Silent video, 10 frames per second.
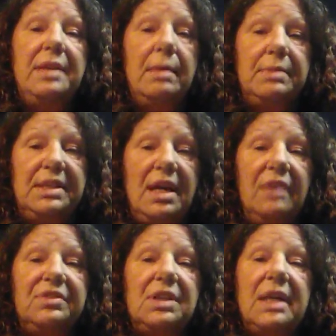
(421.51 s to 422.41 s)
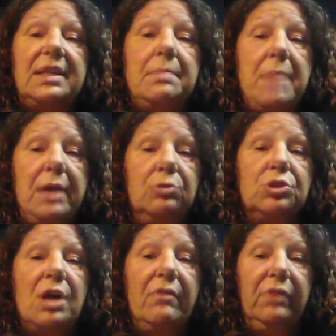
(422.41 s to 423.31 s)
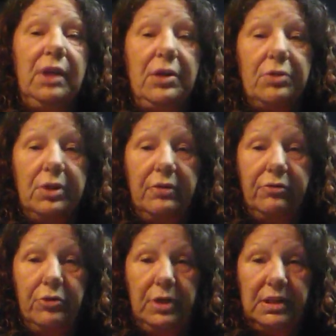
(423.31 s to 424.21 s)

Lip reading: themselves, like the makers of Lyrica, for